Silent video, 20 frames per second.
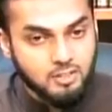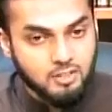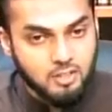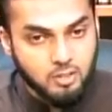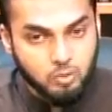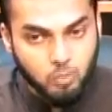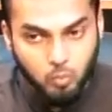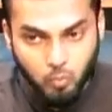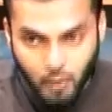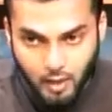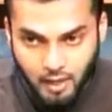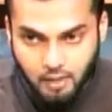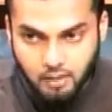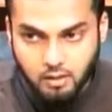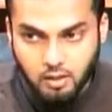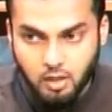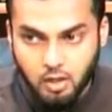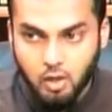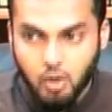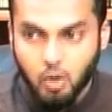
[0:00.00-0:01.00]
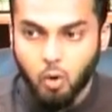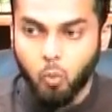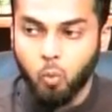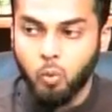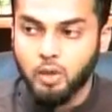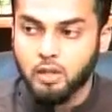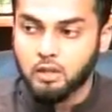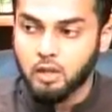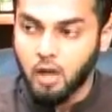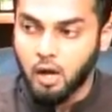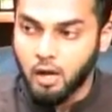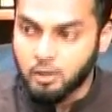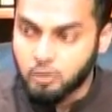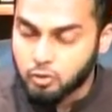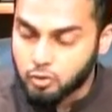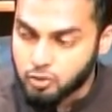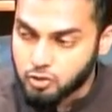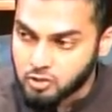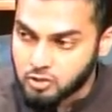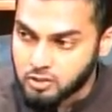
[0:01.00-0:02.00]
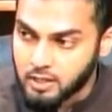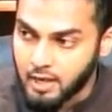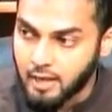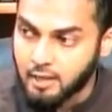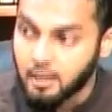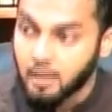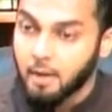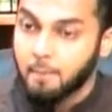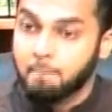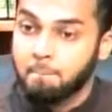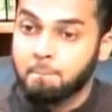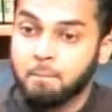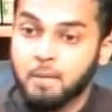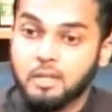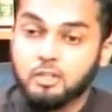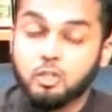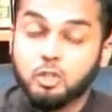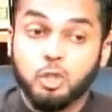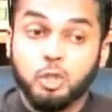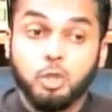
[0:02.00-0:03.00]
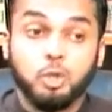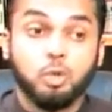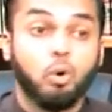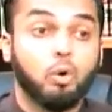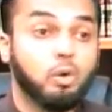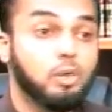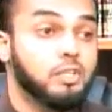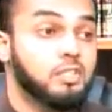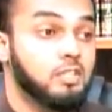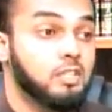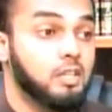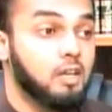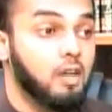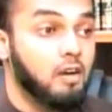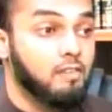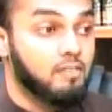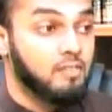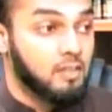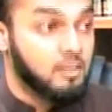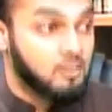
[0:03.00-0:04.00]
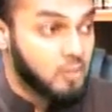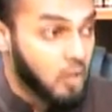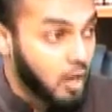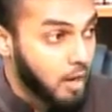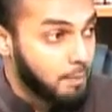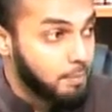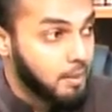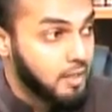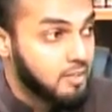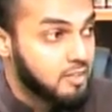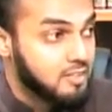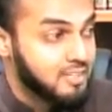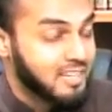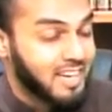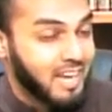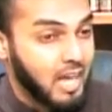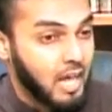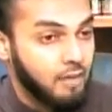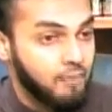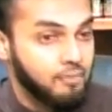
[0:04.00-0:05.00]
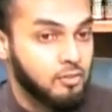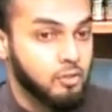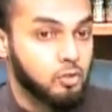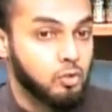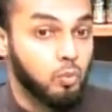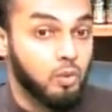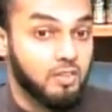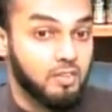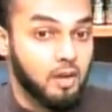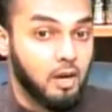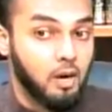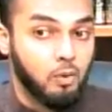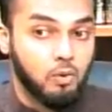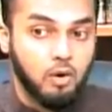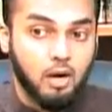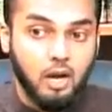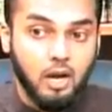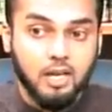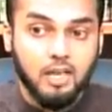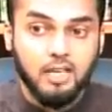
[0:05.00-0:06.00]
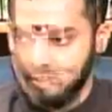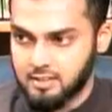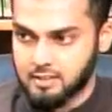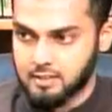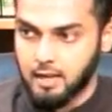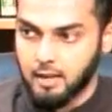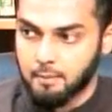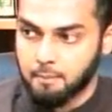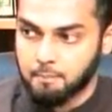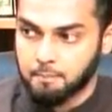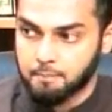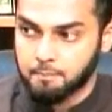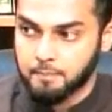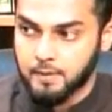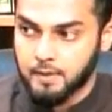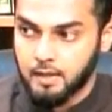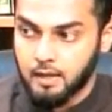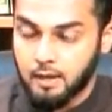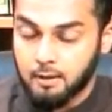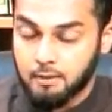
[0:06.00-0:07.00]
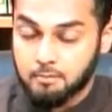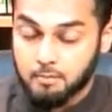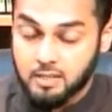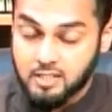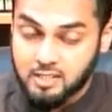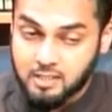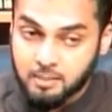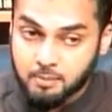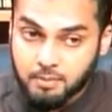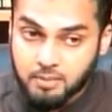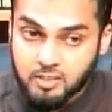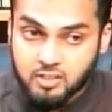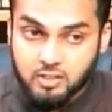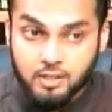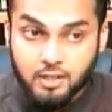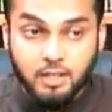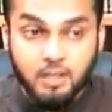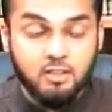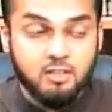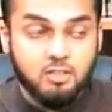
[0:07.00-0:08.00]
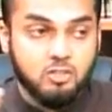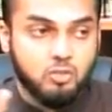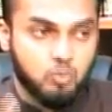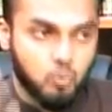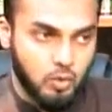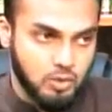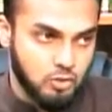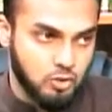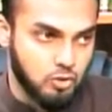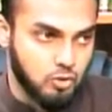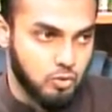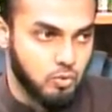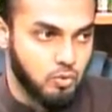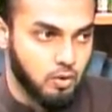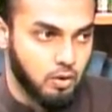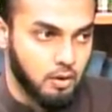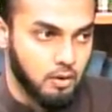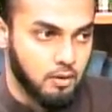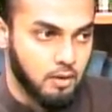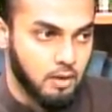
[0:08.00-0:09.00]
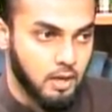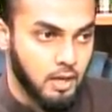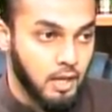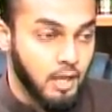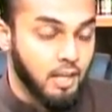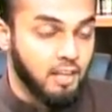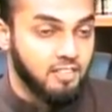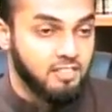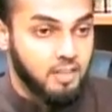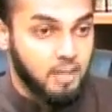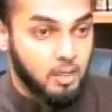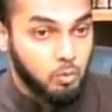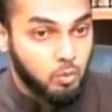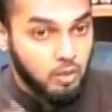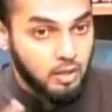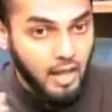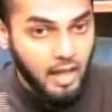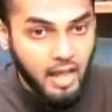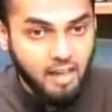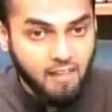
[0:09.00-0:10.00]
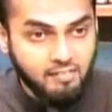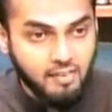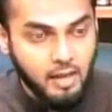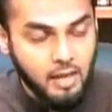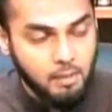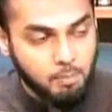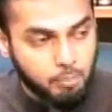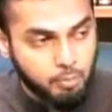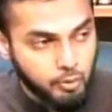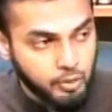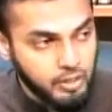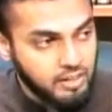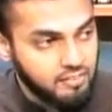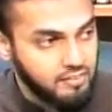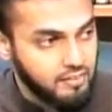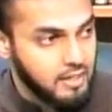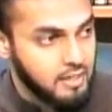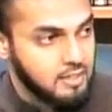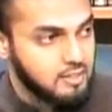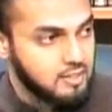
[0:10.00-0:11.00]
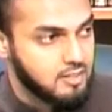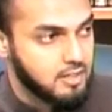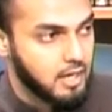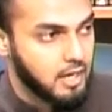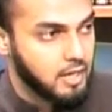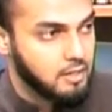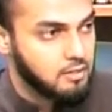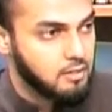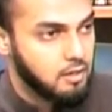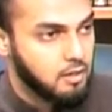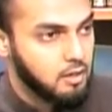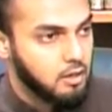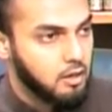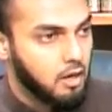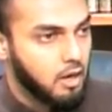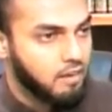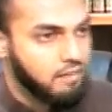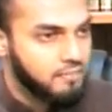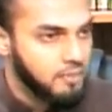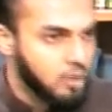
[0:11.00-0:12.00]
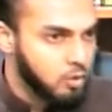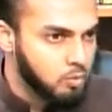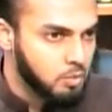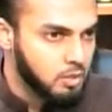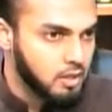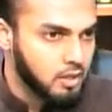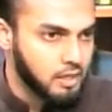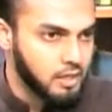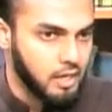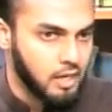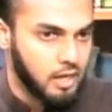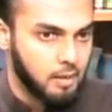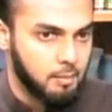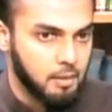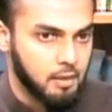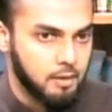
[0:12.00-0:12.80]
well, will understand majority of the topics that have to do with our Aql Islam. By simply studying this one surah, they will have a brief insight of Yawm al-Qiyamah.